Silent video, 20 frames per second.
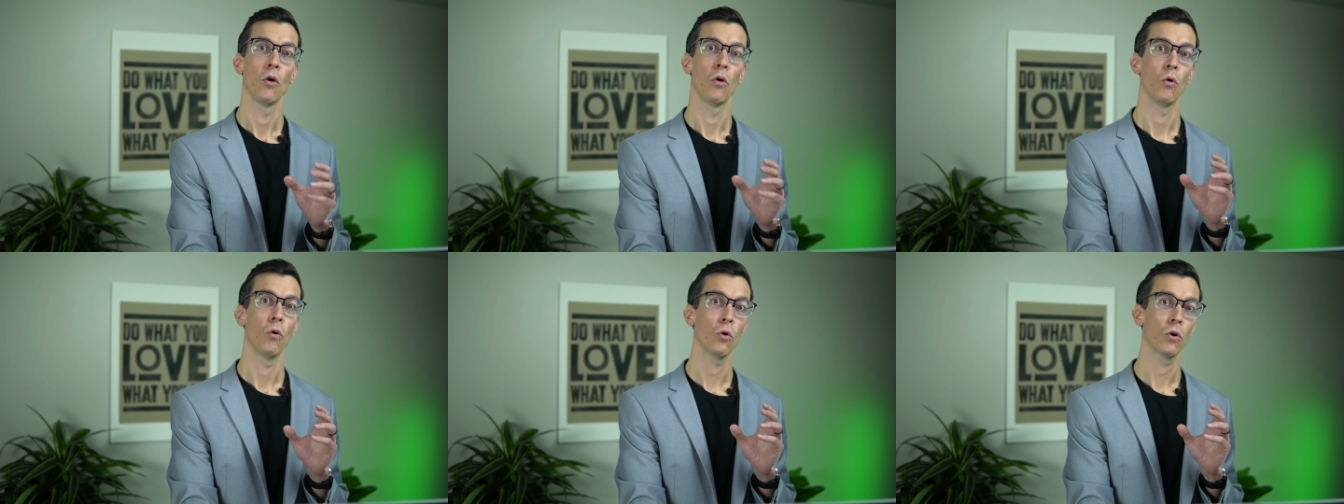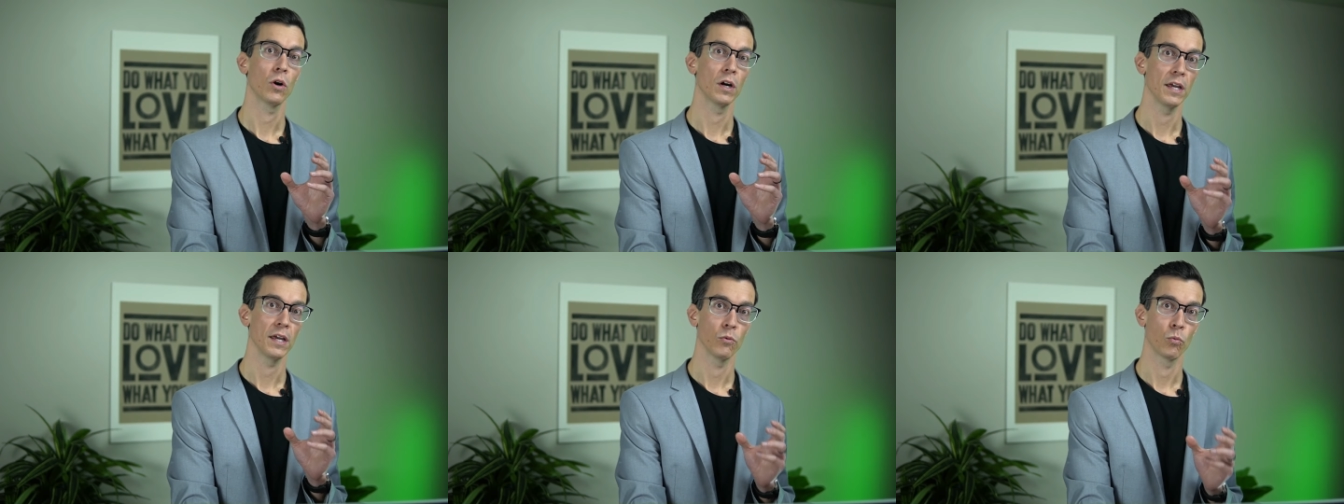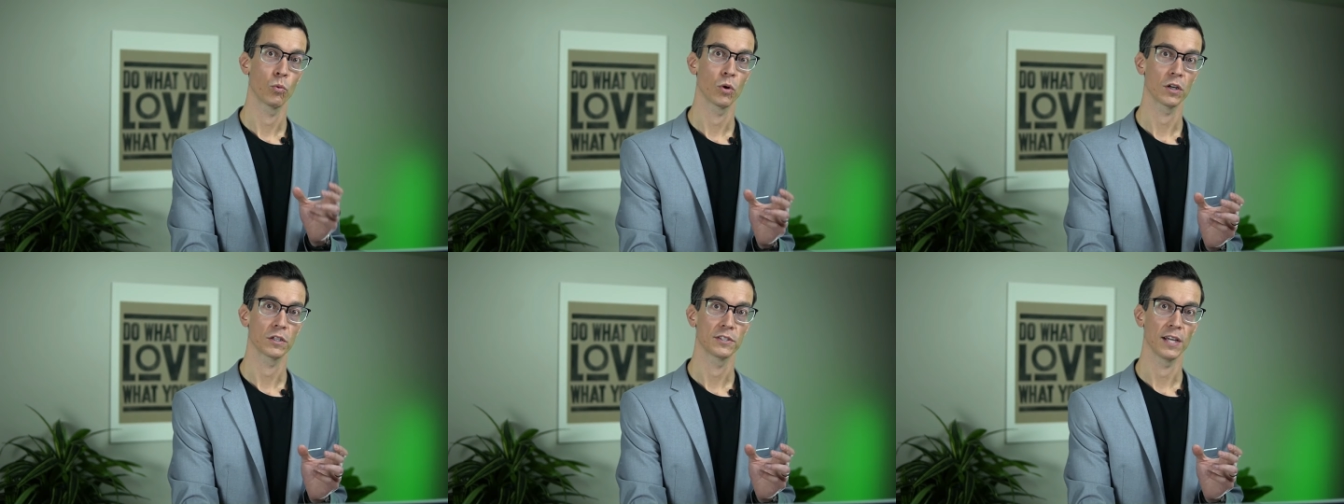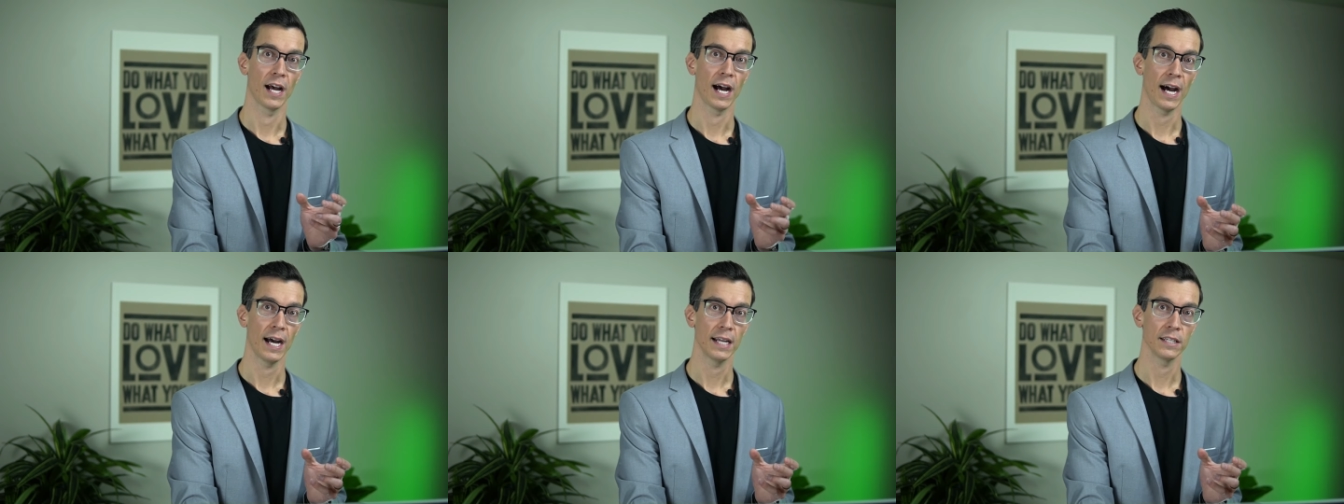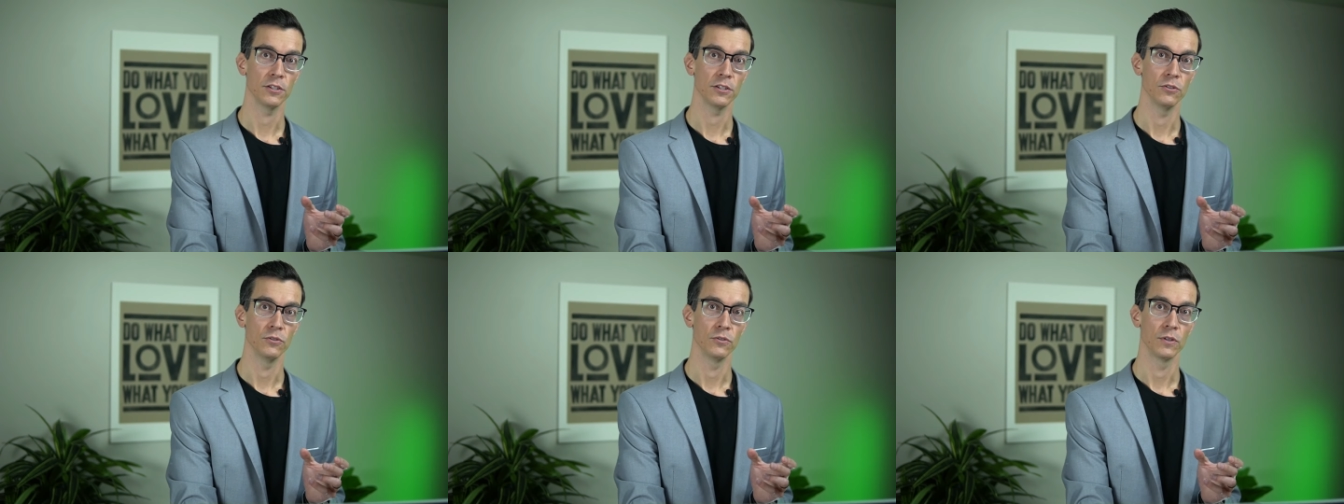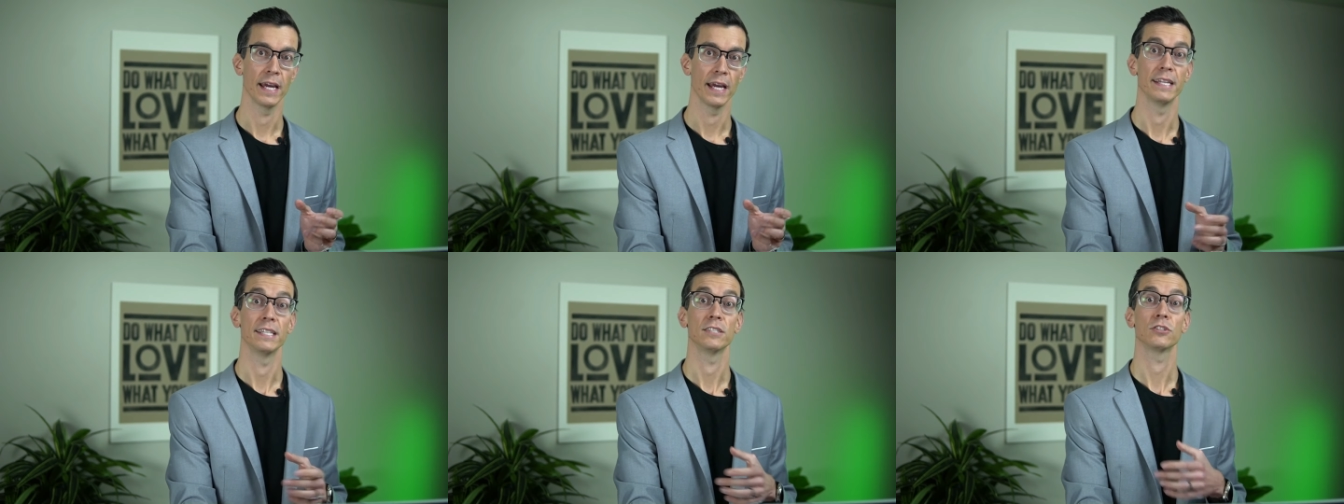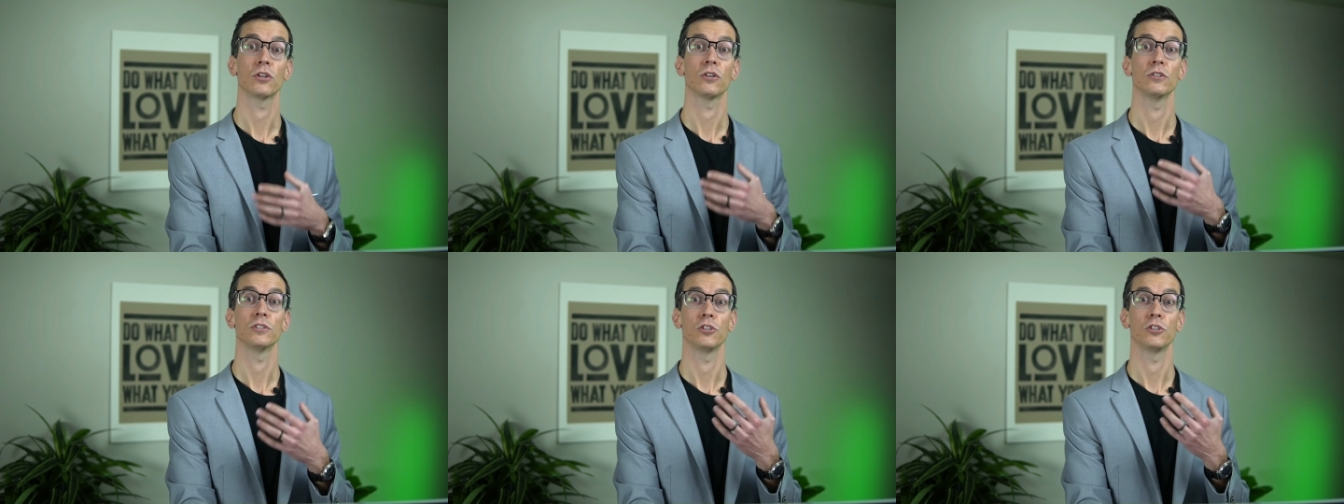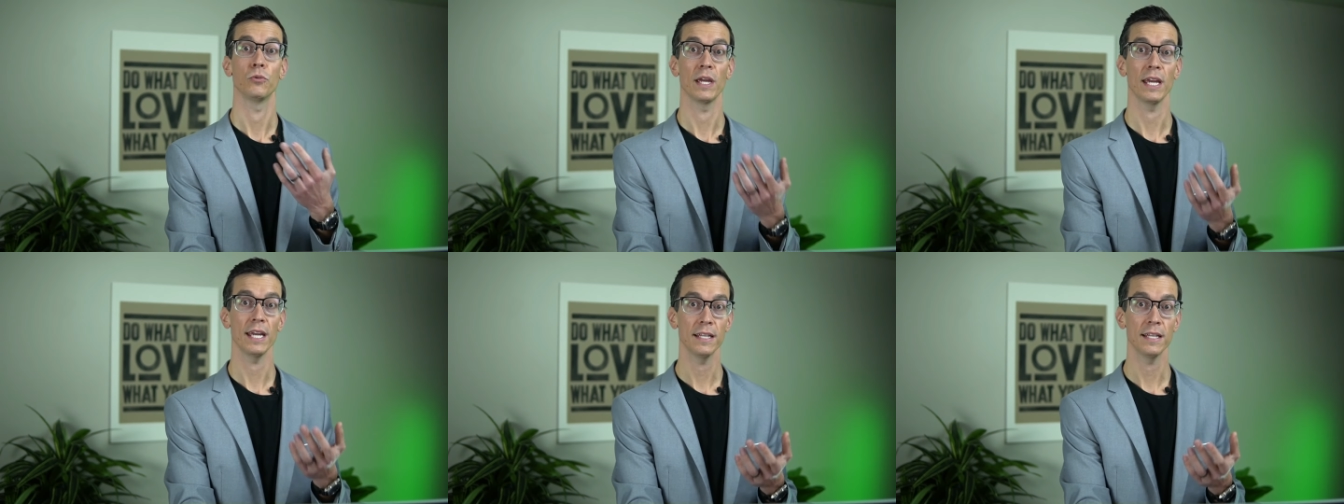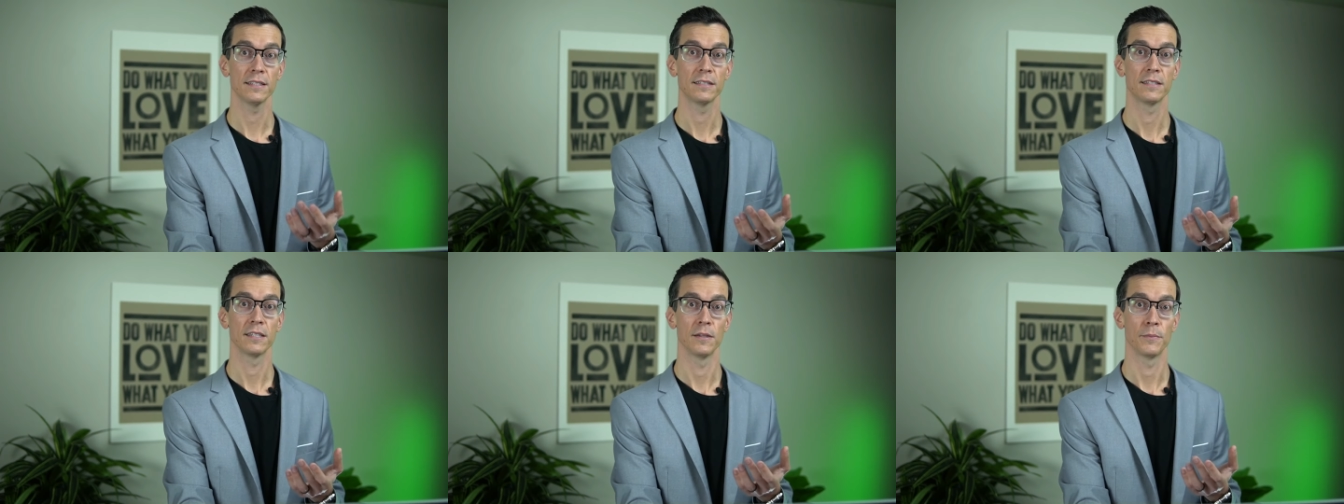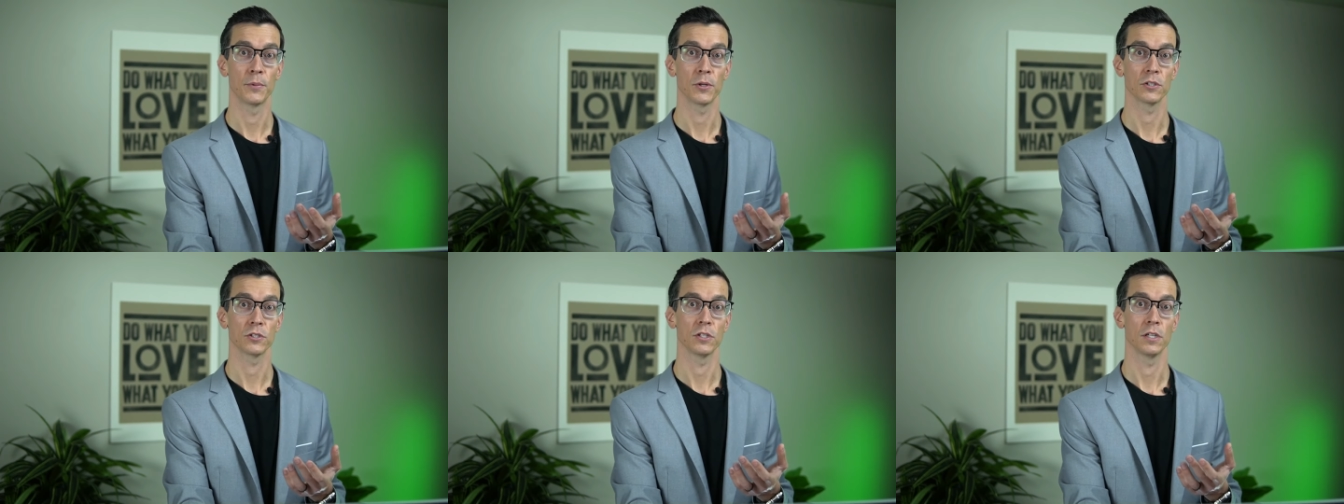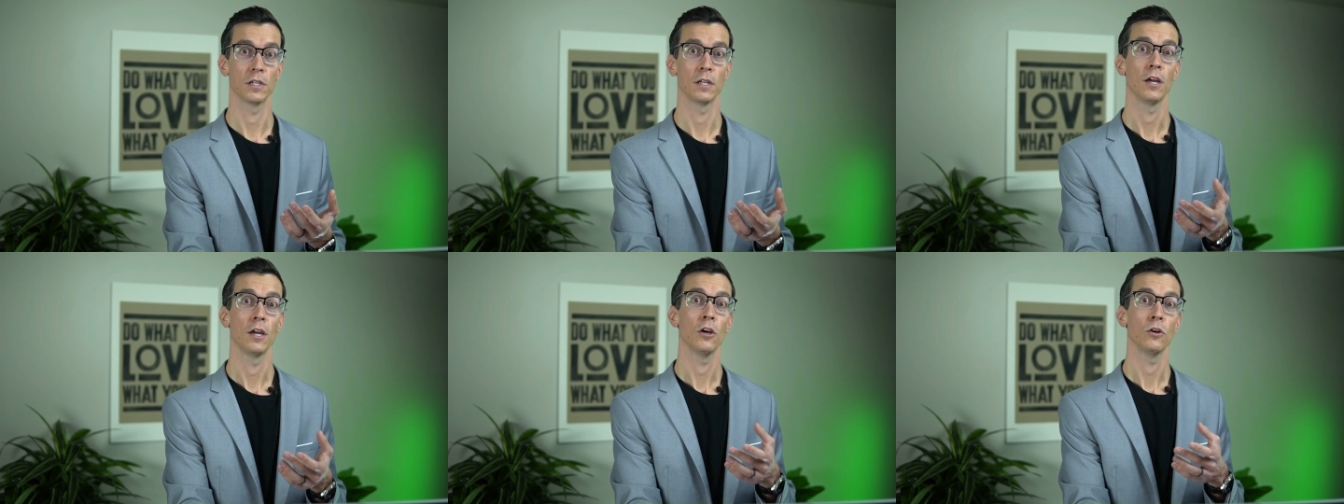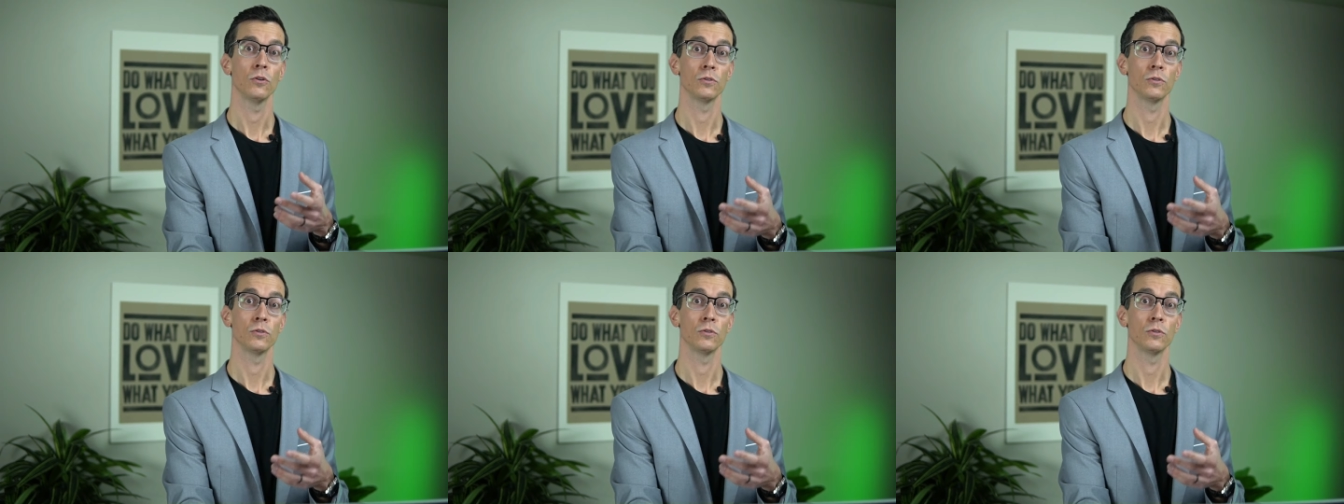or it works on you and it turns you into the person